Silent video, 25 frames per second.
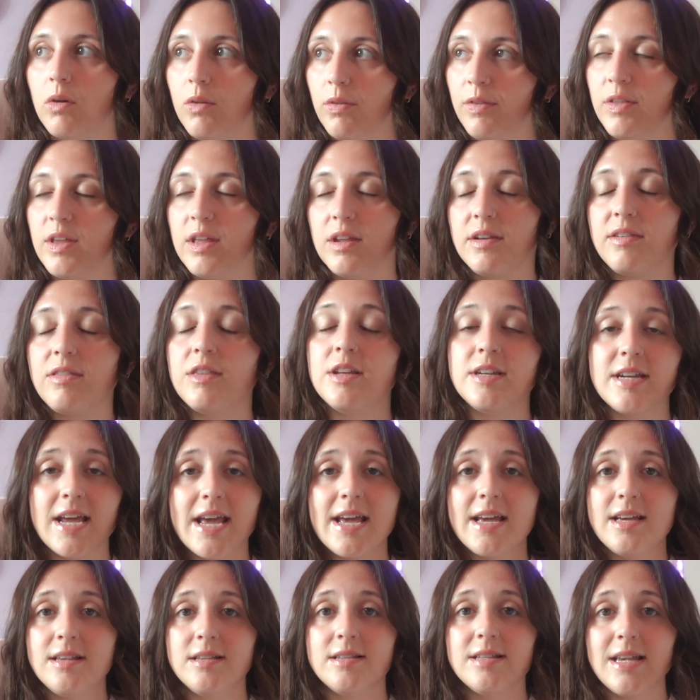the
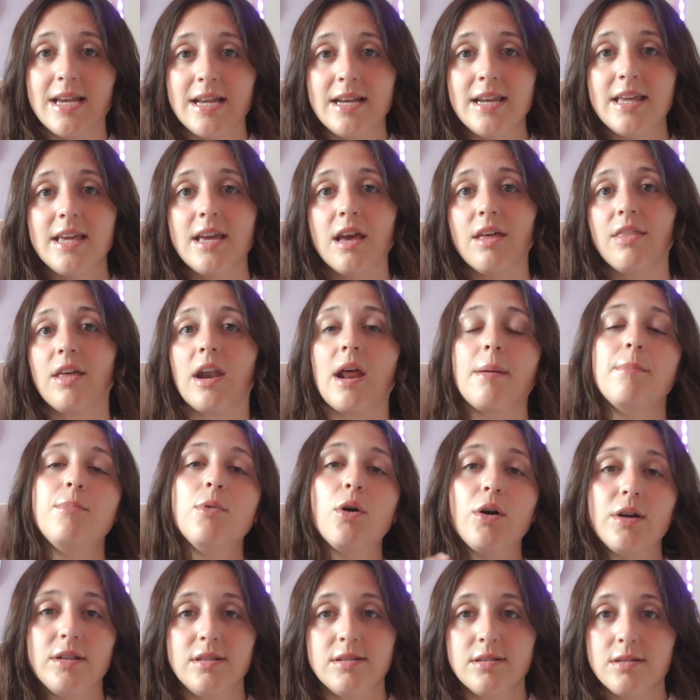days in here that I'm
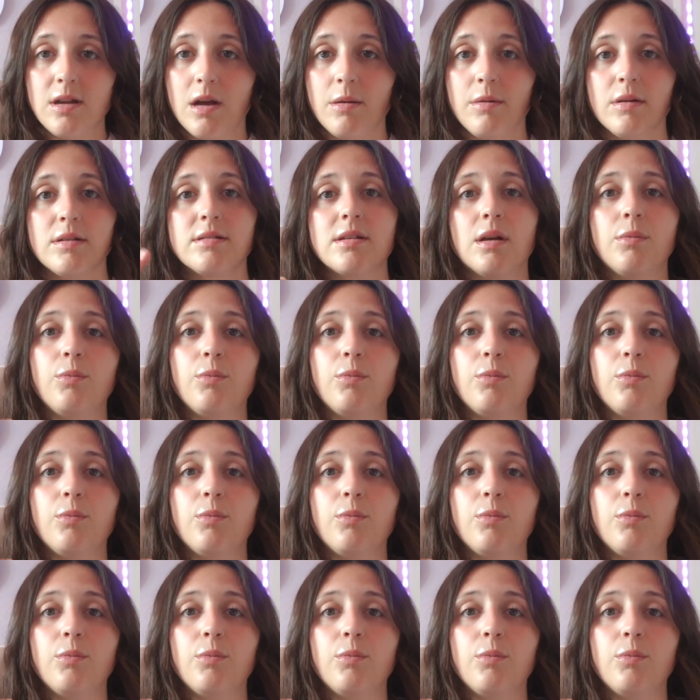not in Starbucks.